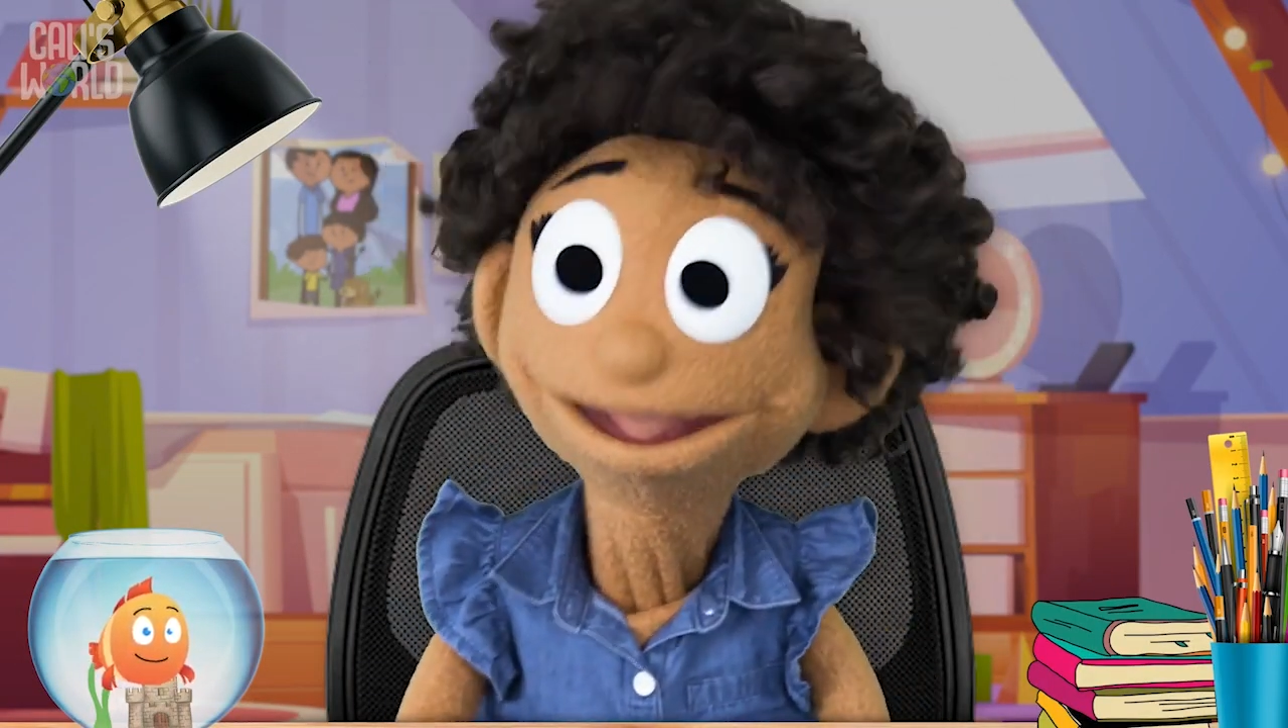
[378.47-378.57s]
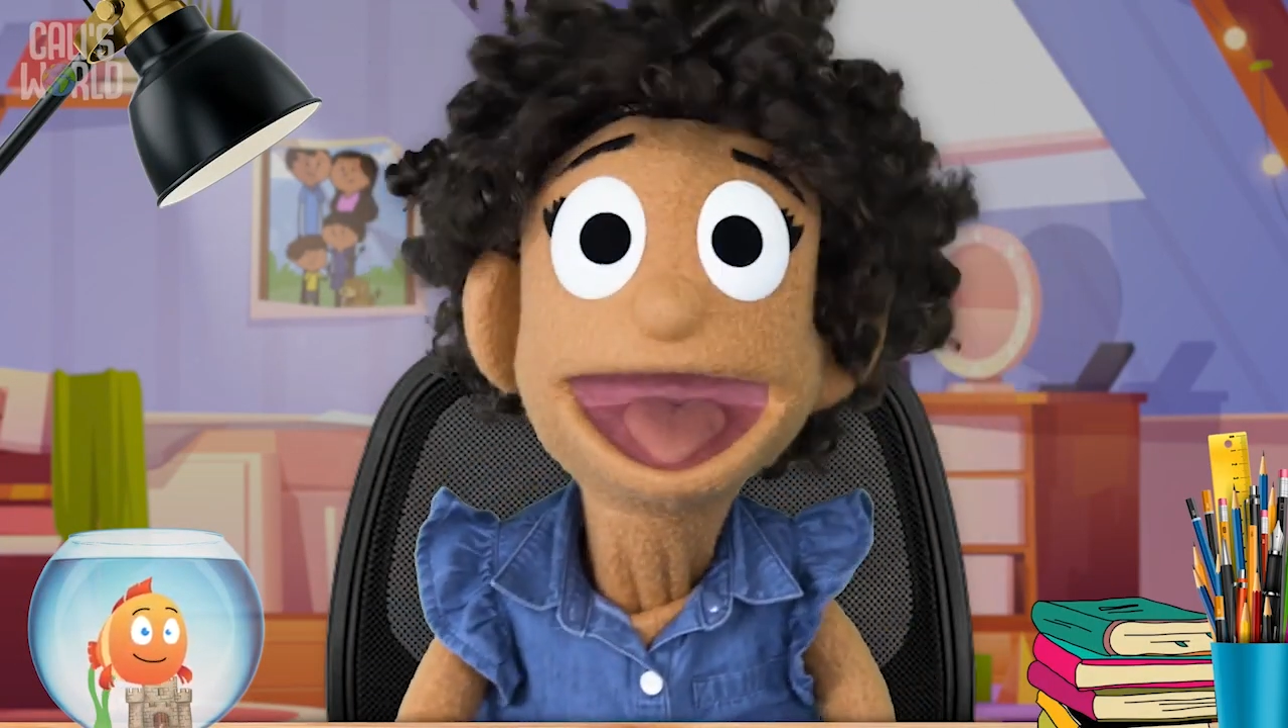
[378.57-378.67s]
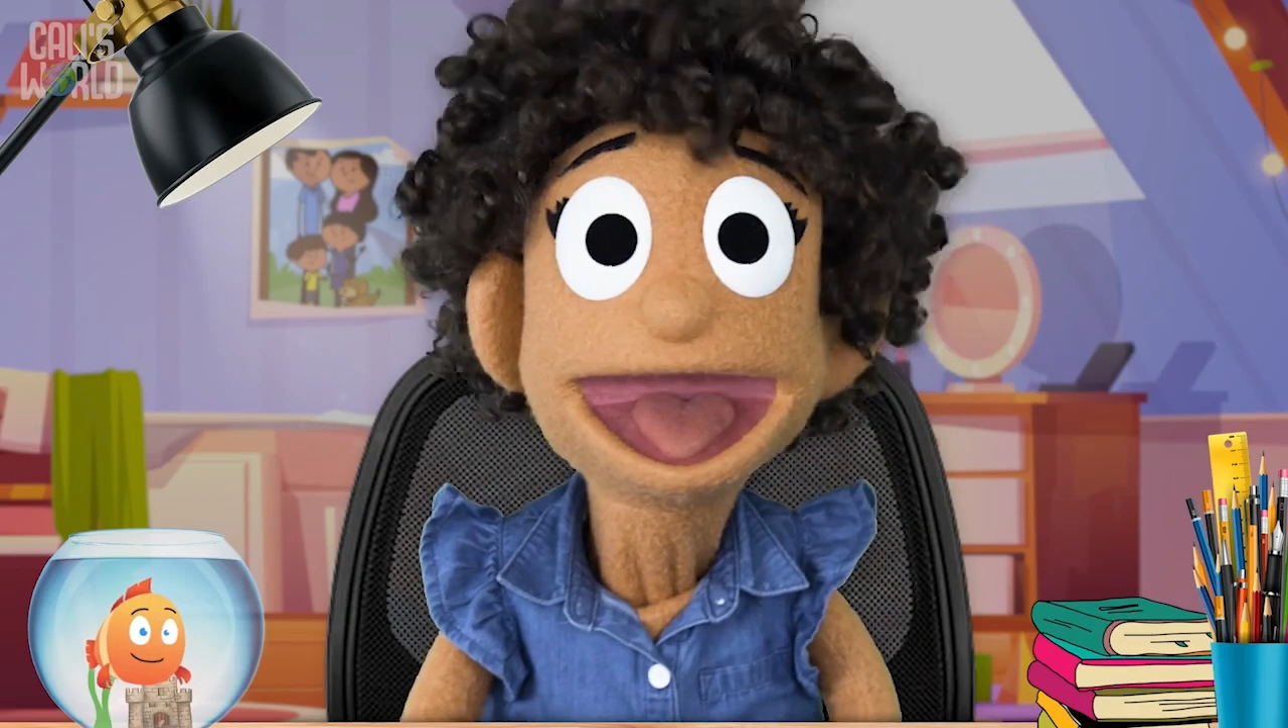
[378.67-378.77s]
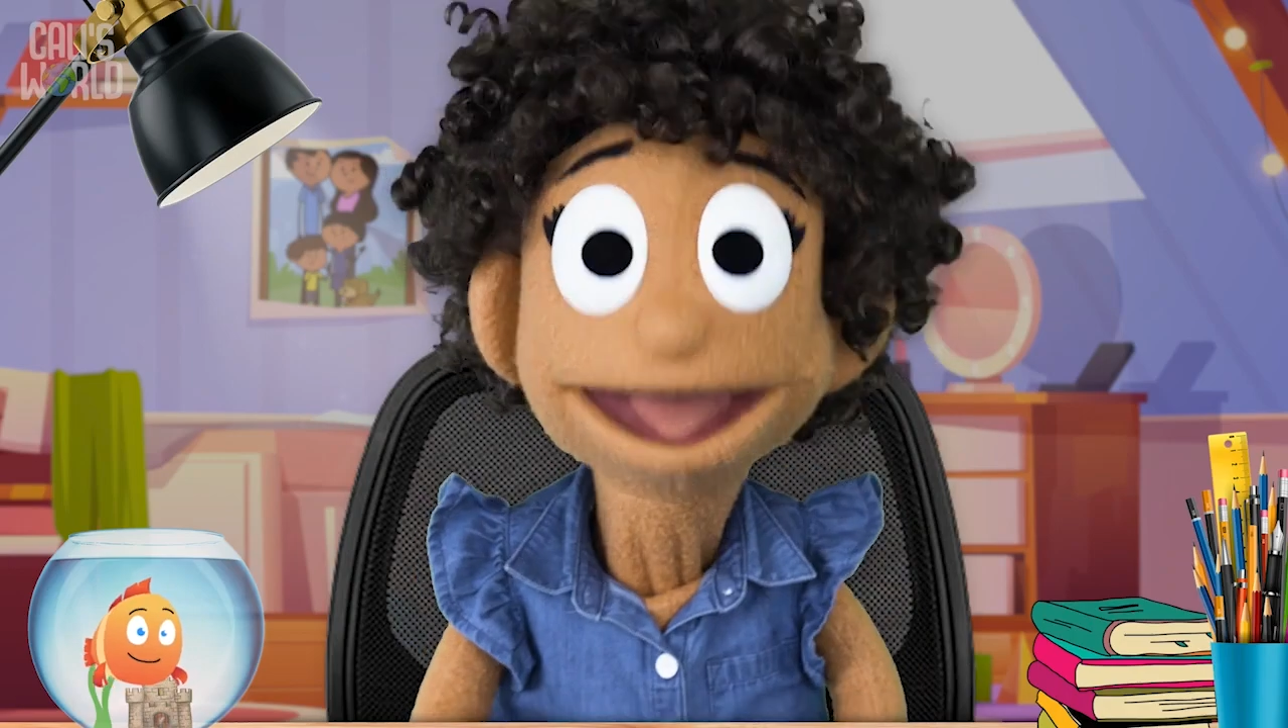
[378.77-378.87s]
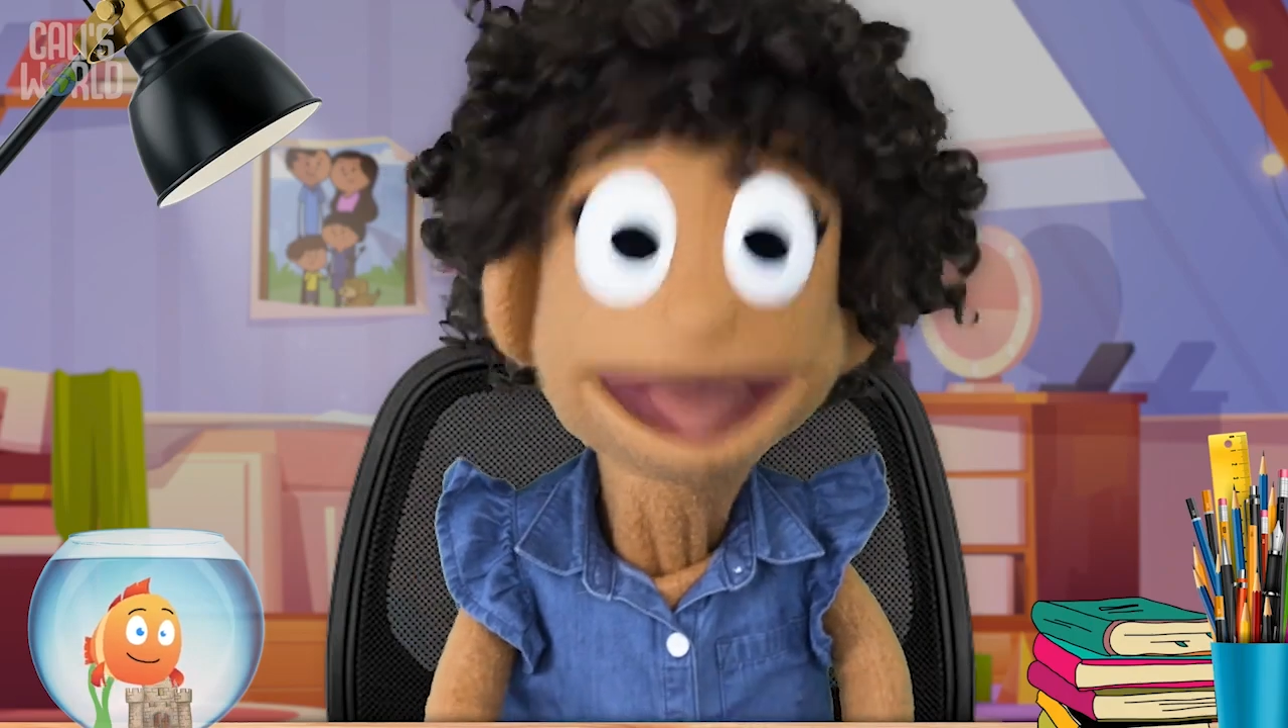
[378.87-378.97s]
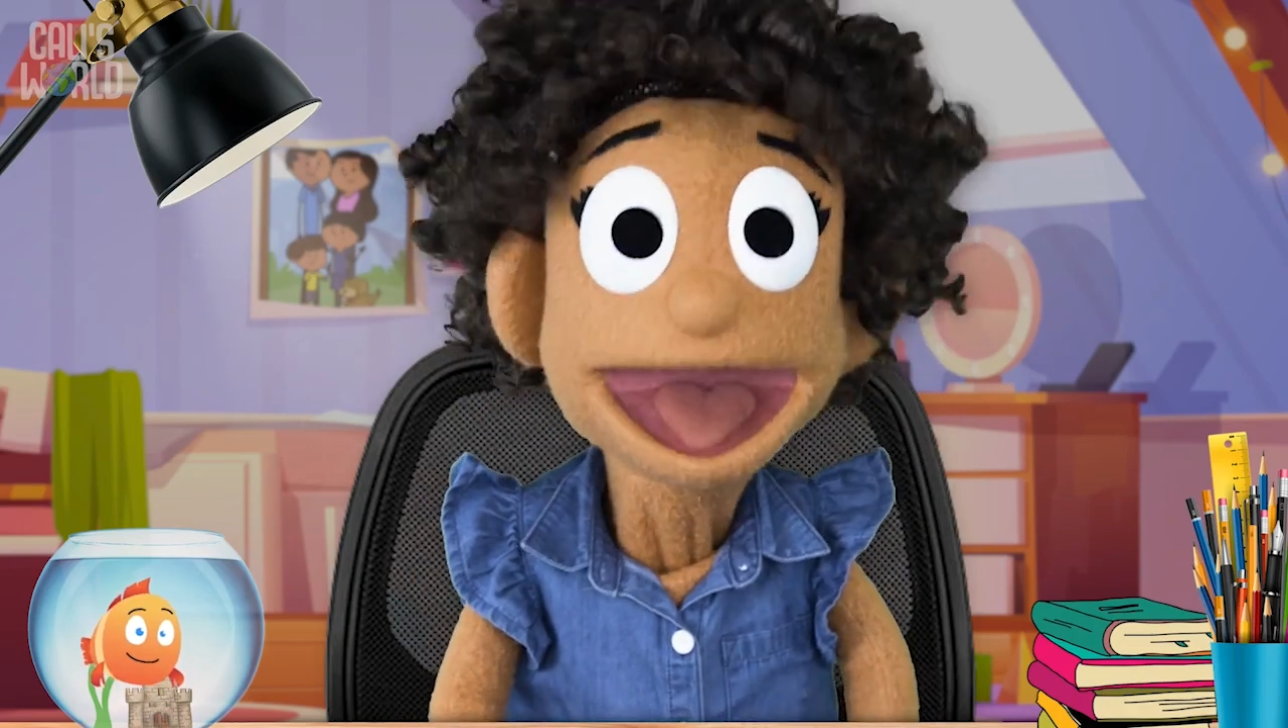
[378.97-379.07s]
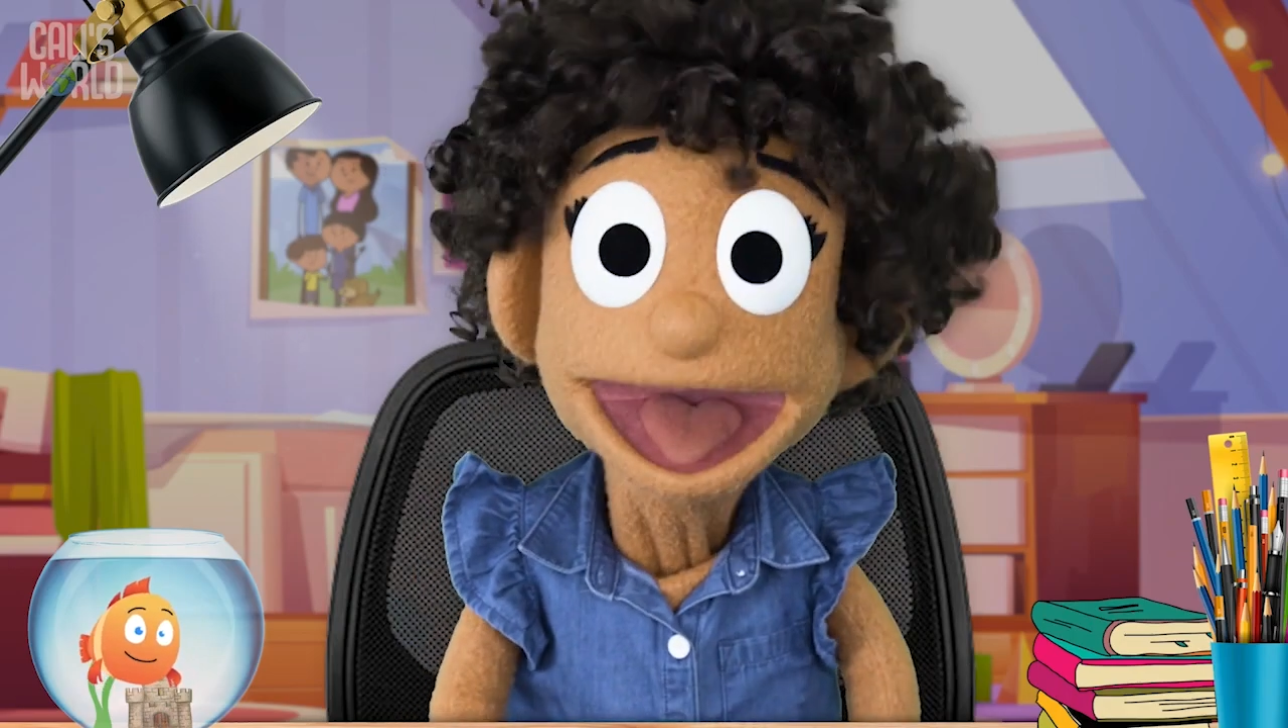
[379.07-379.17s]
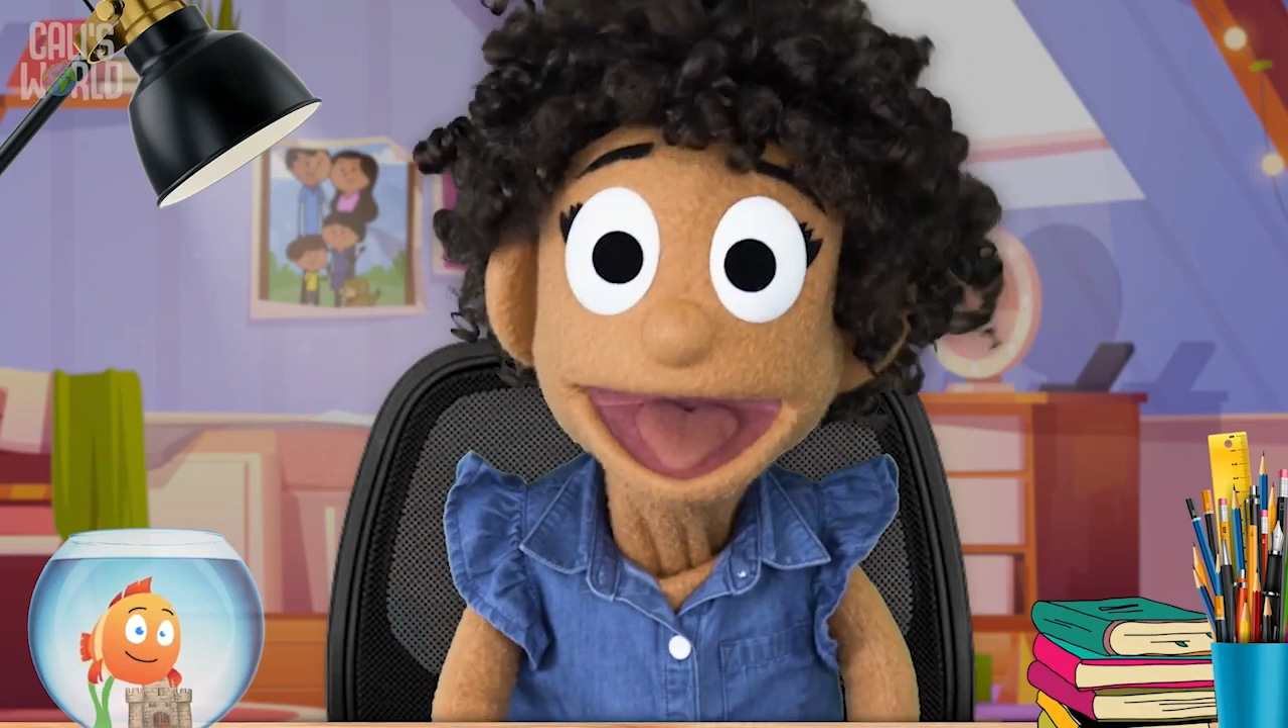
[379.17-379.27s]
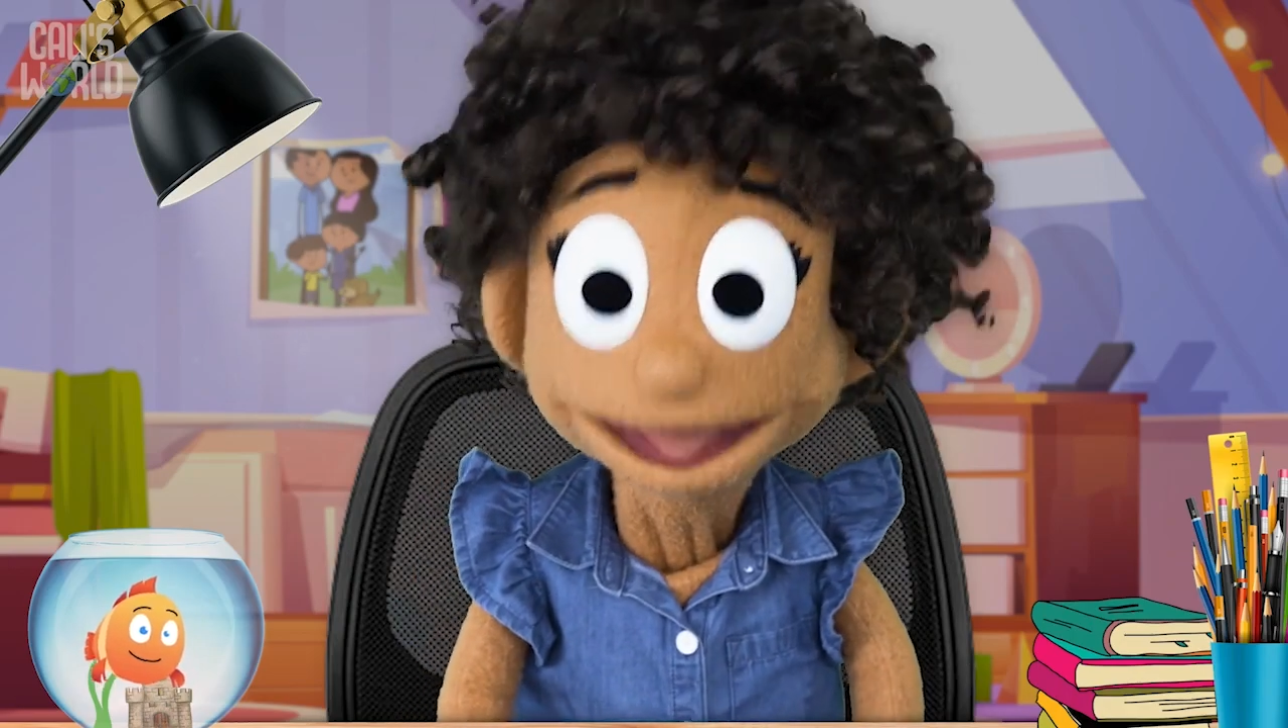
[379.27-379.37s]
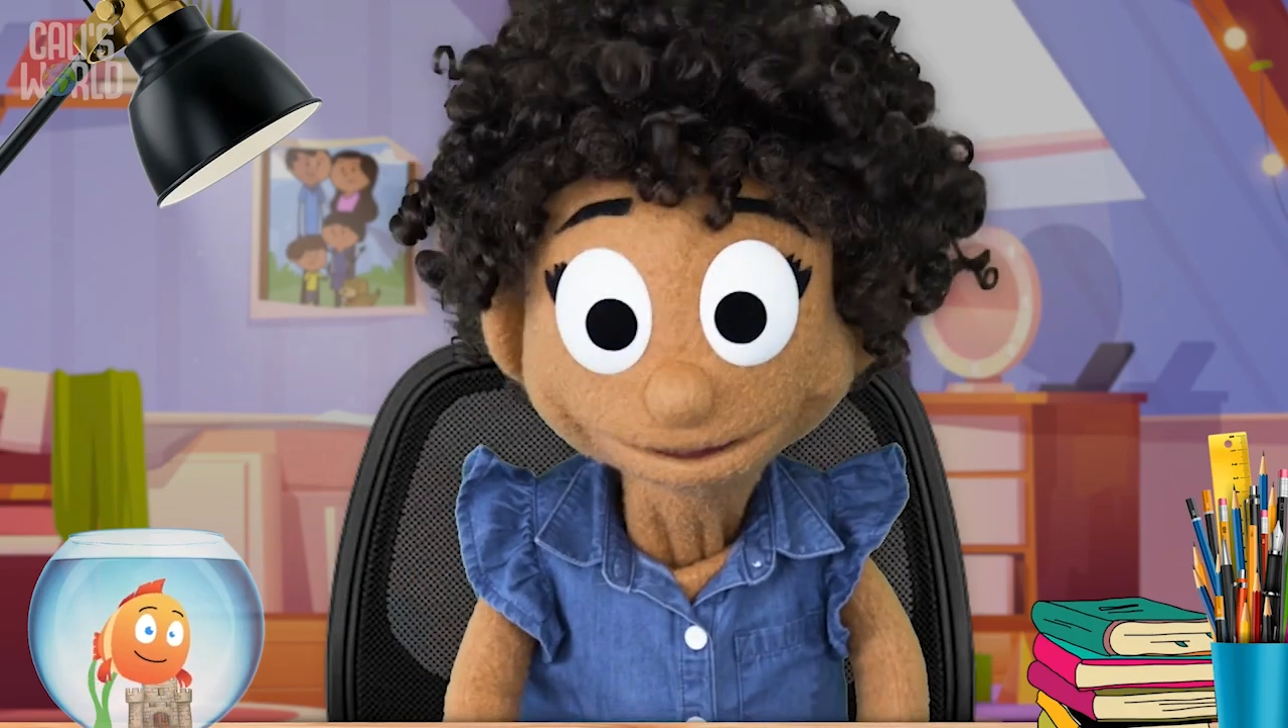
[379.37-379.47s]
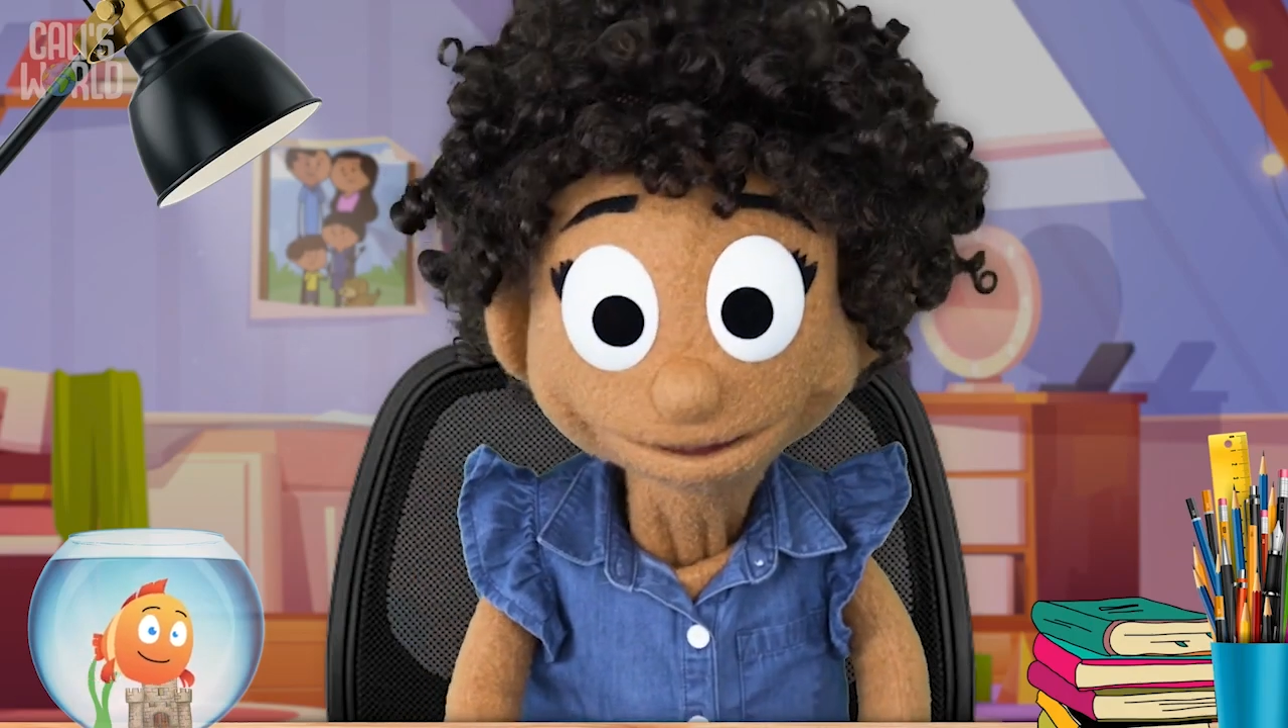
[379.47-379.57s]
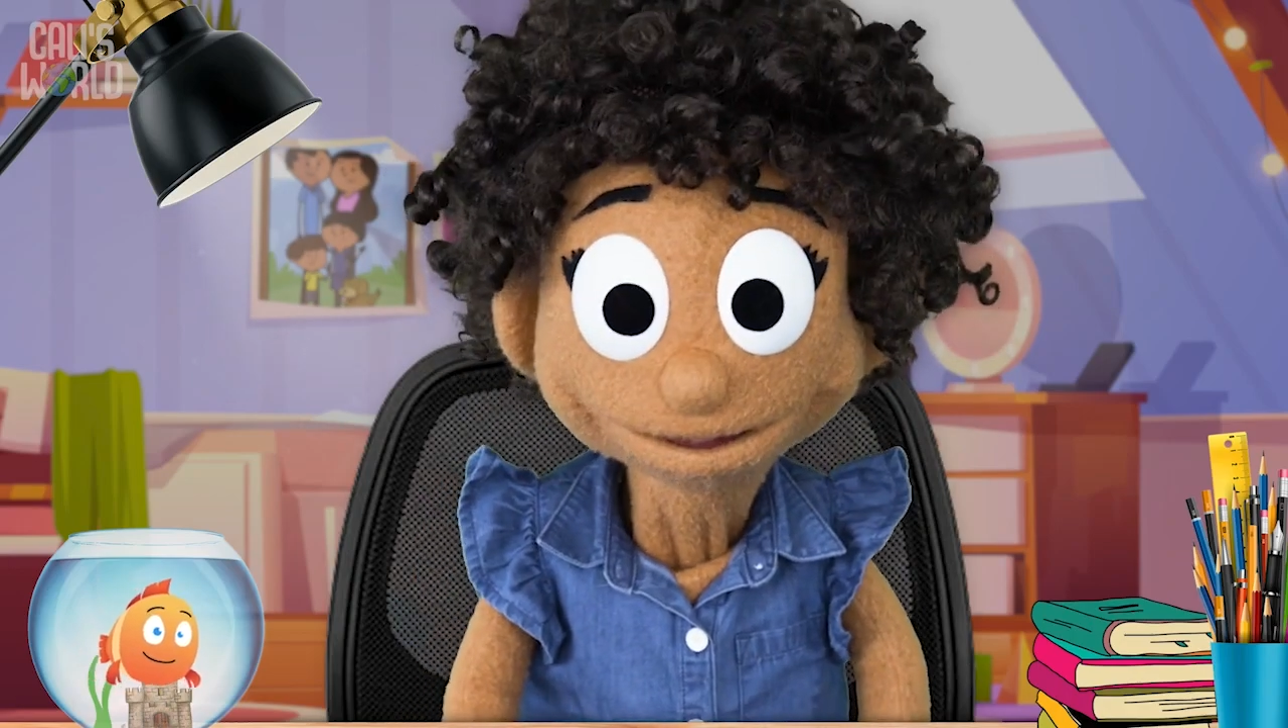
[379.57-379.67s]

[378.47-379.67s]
sad too.